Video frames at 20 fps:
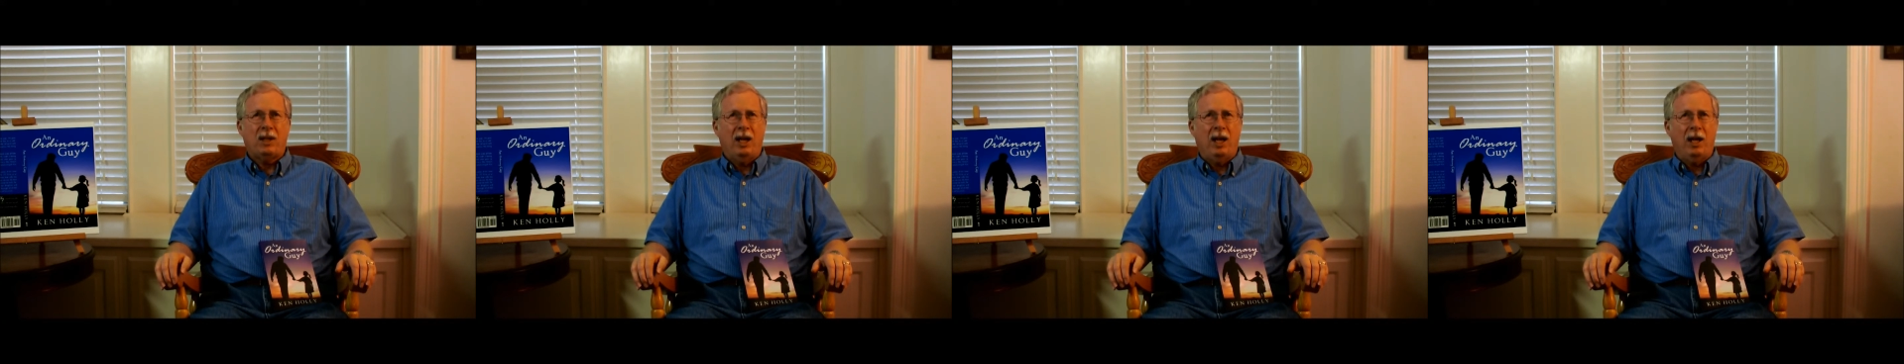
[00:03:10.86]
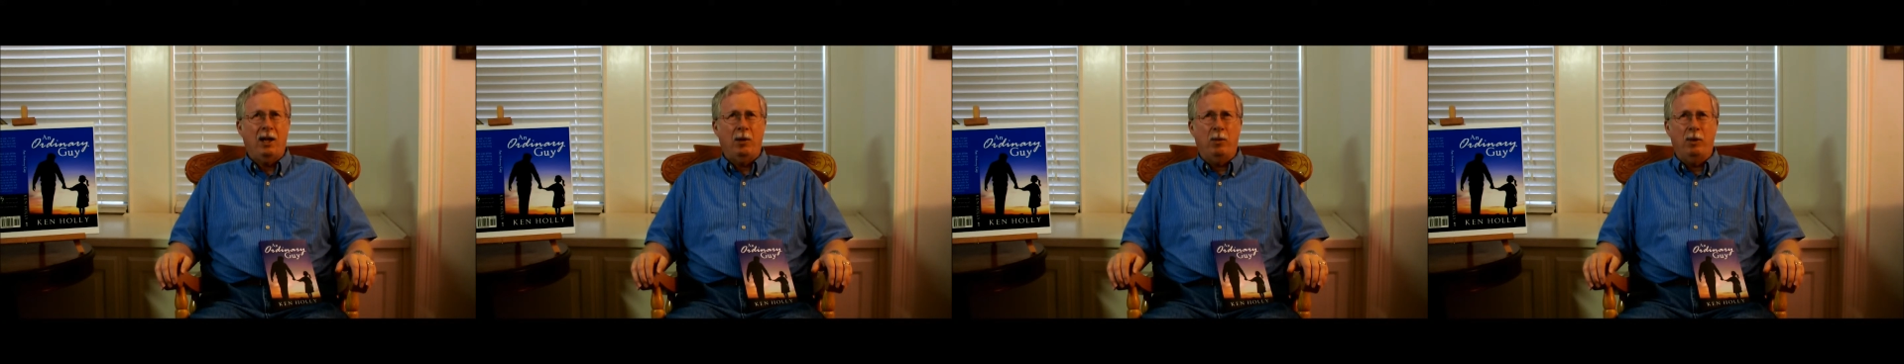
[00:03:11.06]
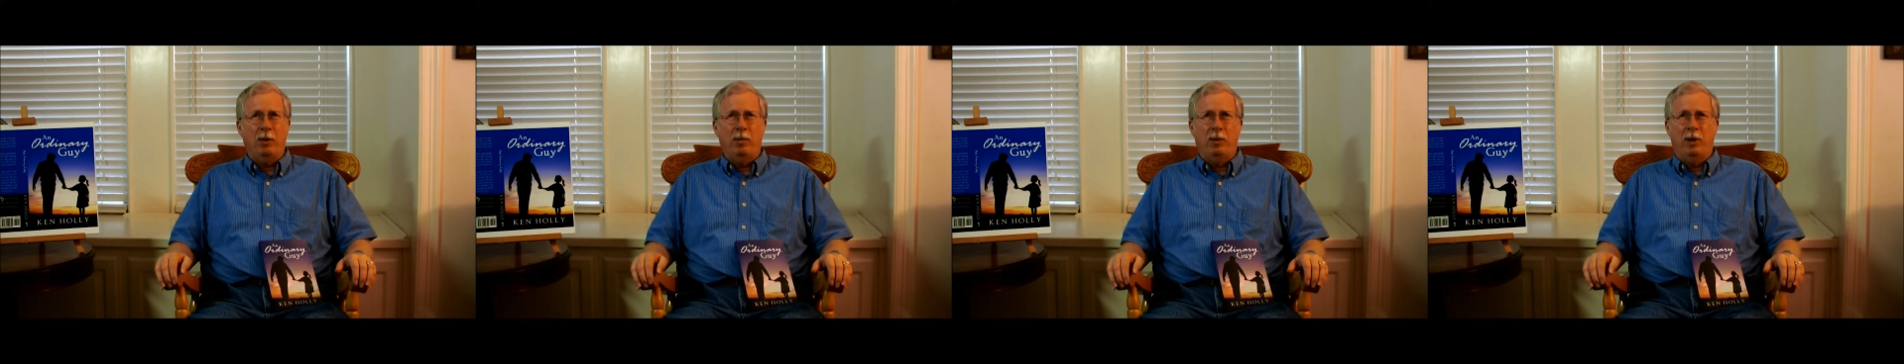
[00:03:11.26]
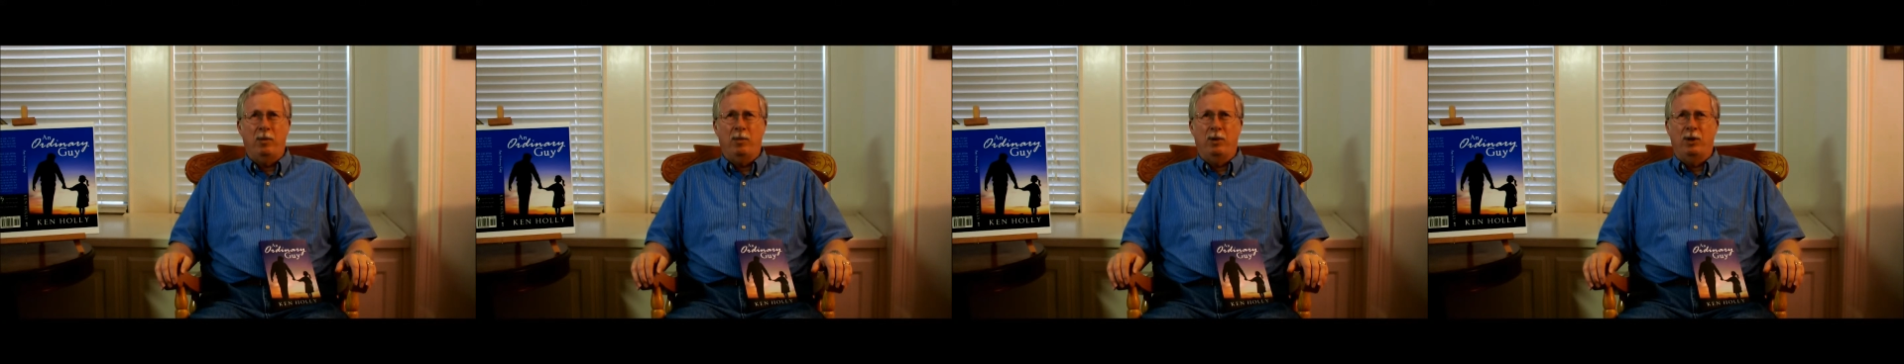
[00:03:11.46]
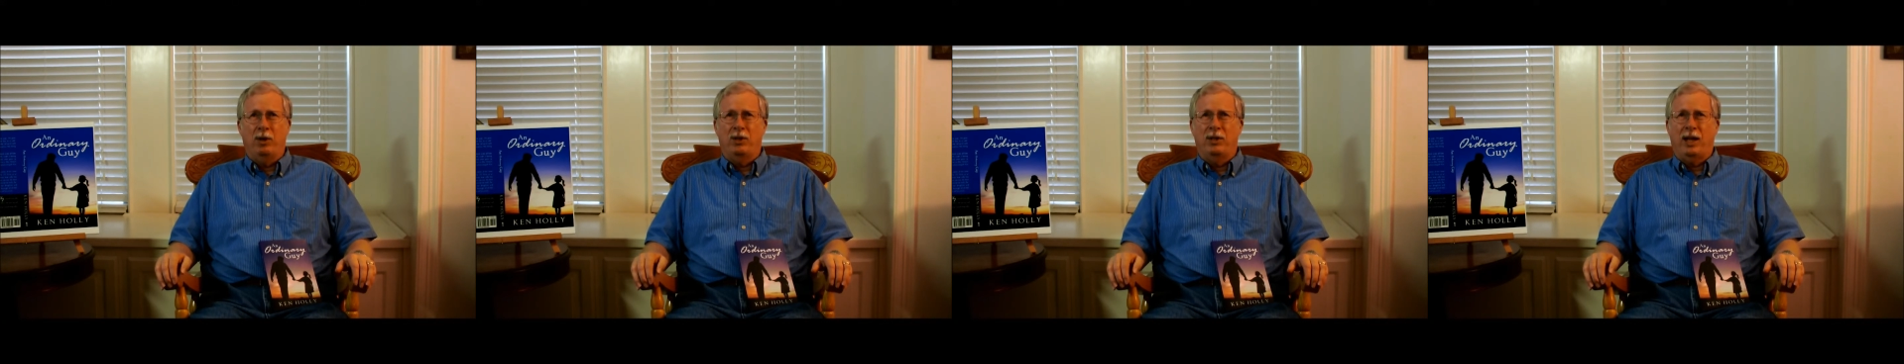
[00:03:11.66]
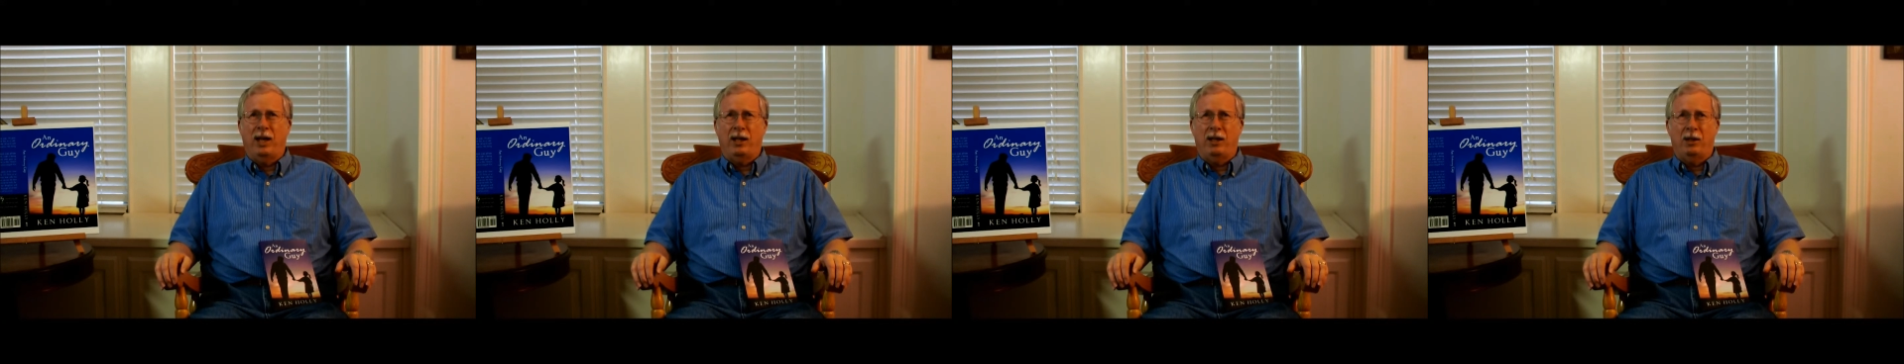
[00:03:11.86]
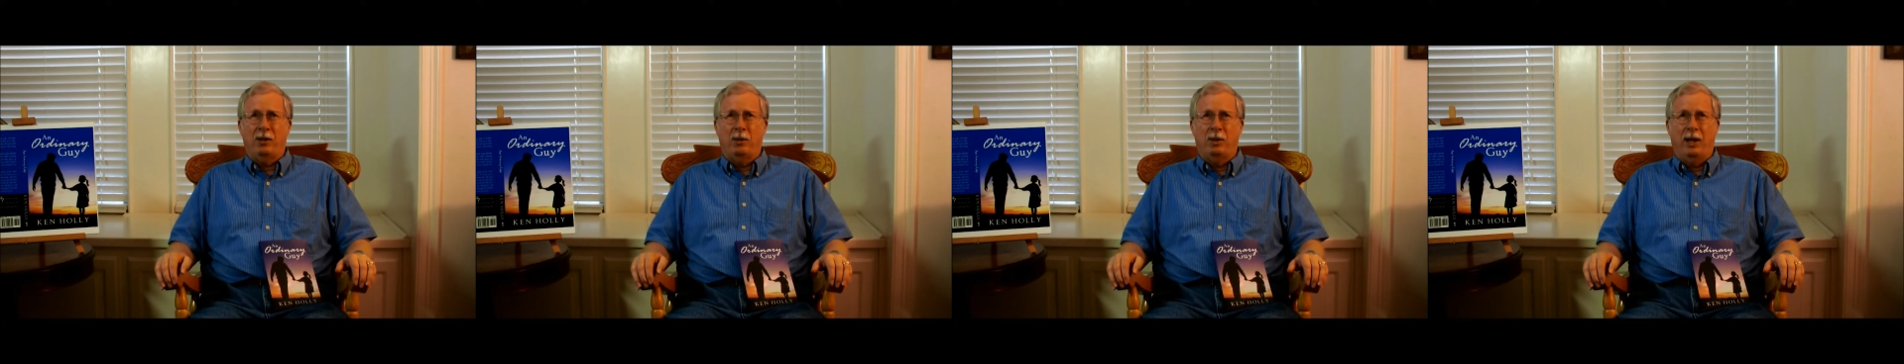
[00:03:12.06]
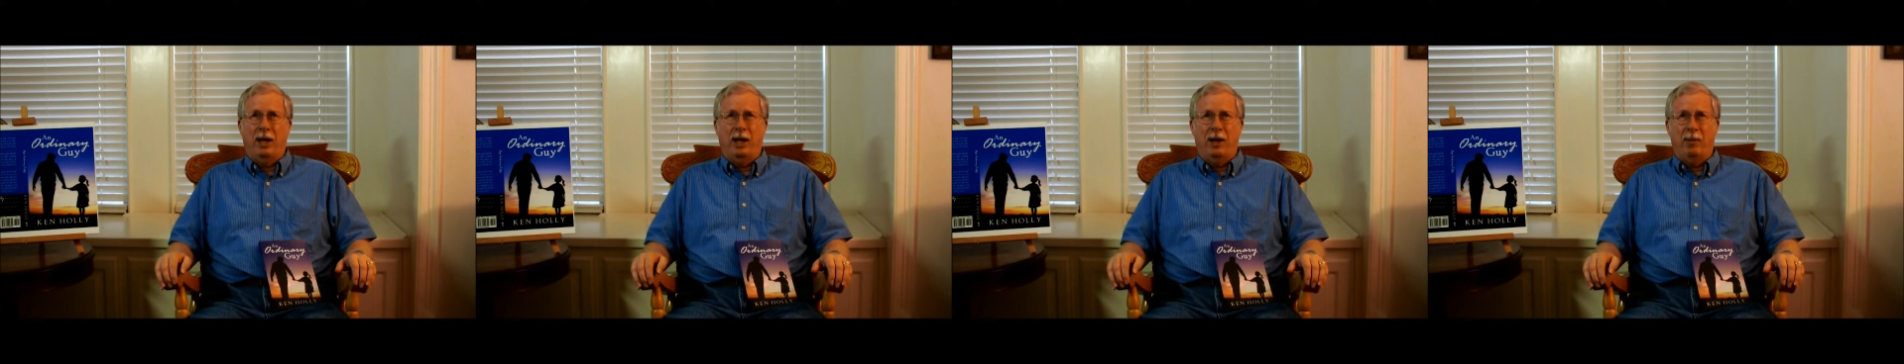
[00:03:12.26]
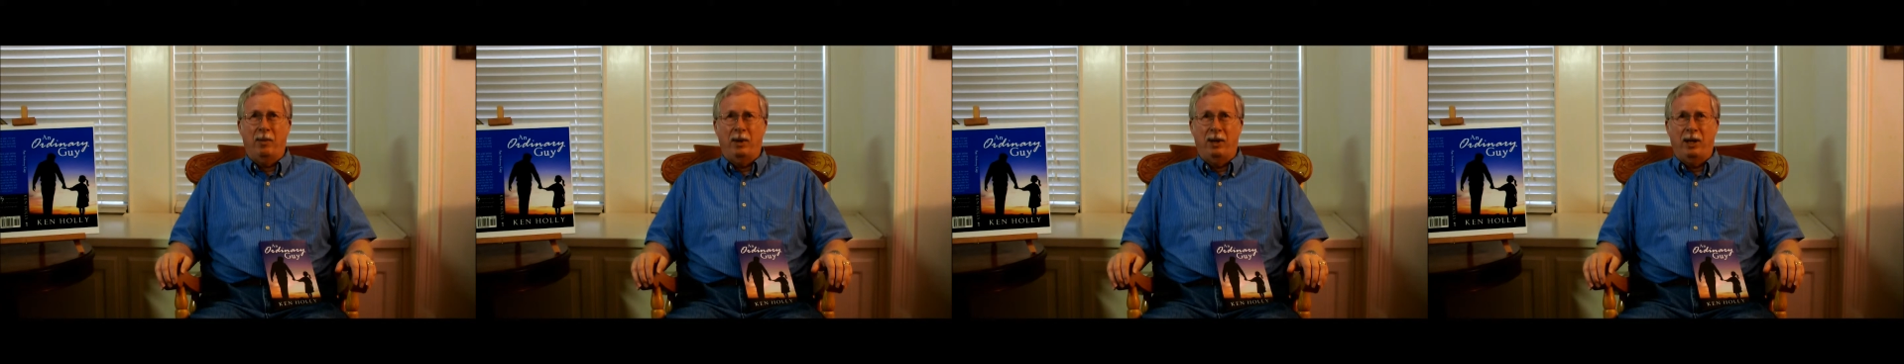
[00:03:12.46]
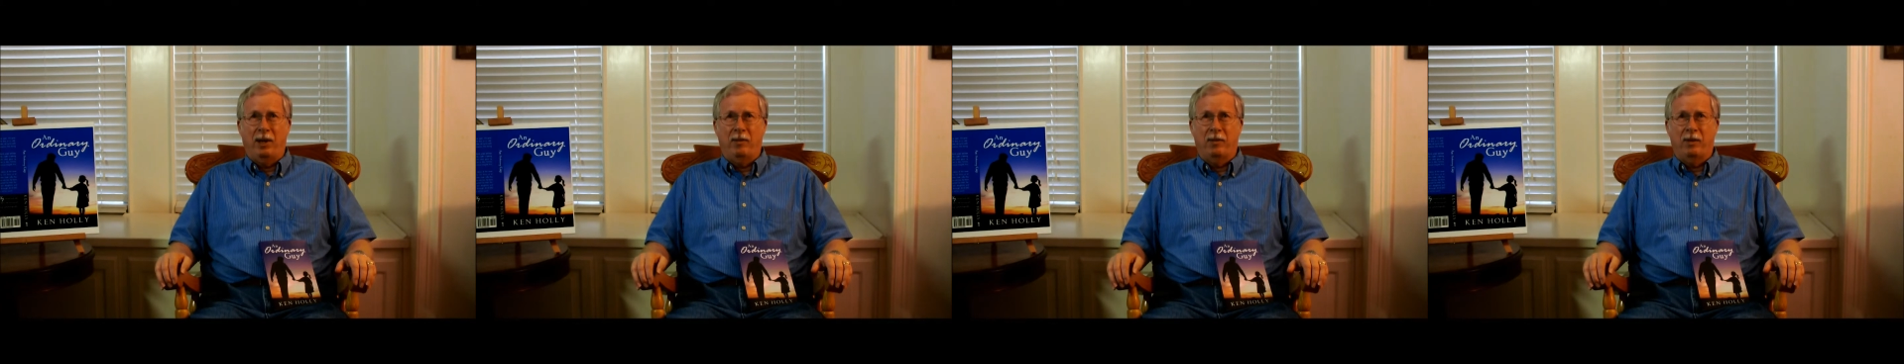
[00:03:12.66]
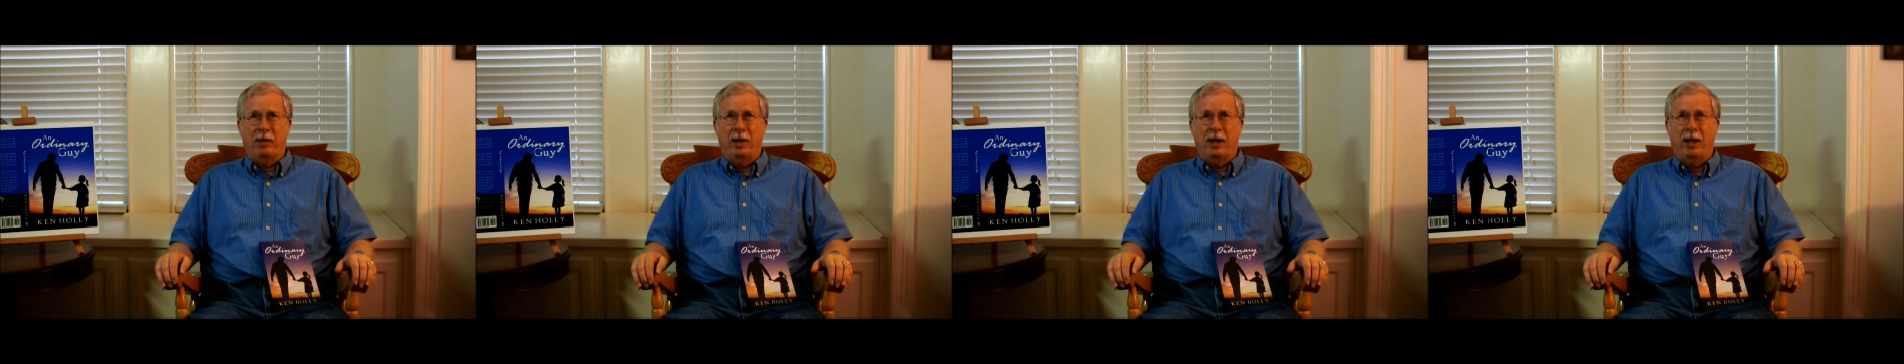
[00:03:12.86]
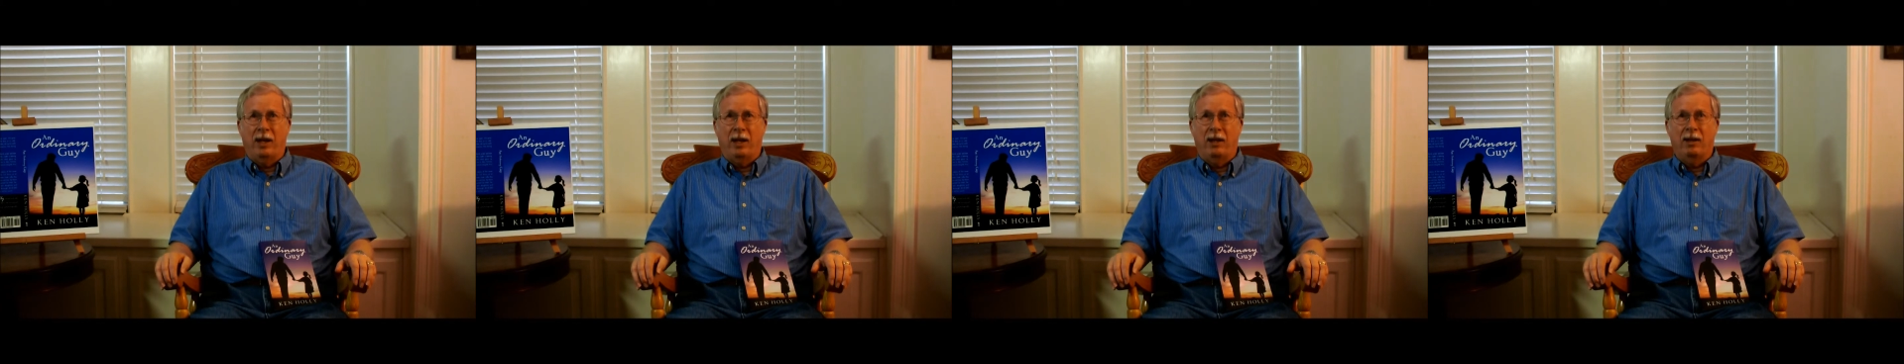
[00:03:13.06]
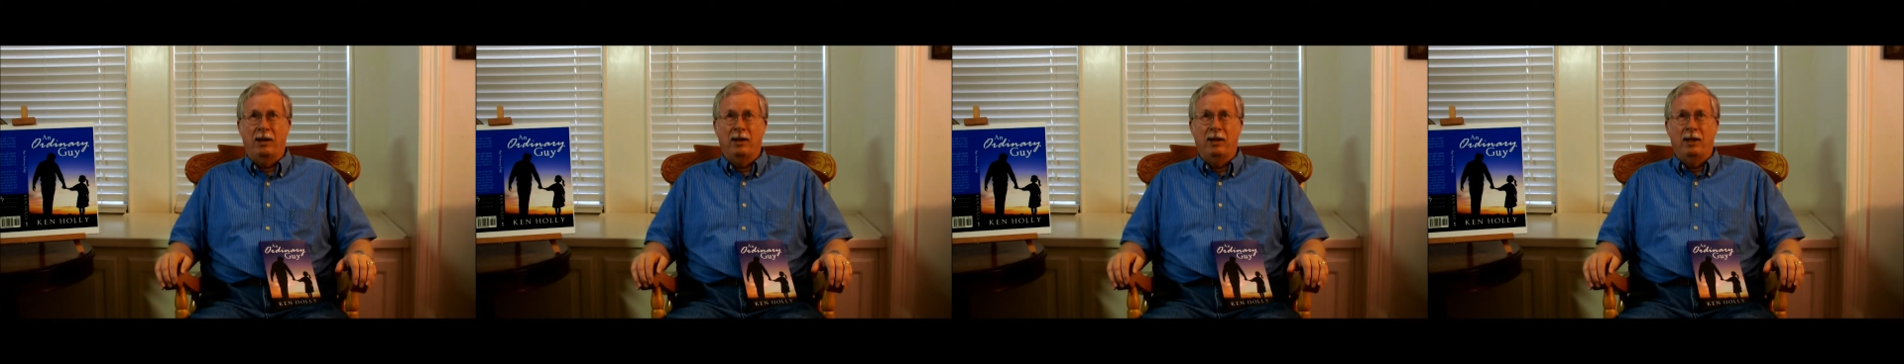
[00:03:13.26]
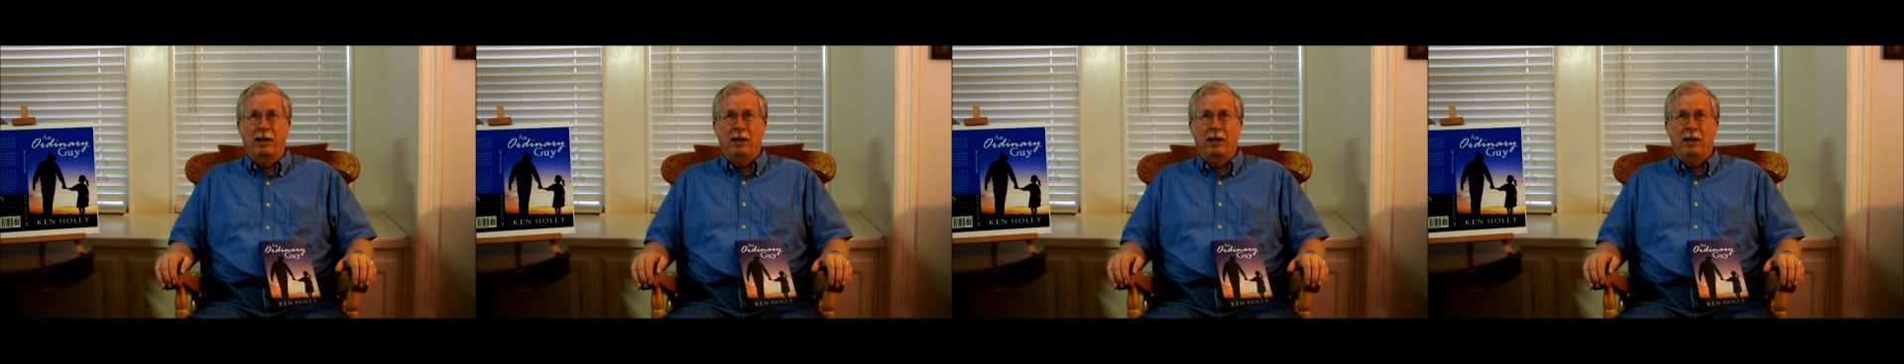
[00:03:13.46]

I don't remember exactly what happened after that,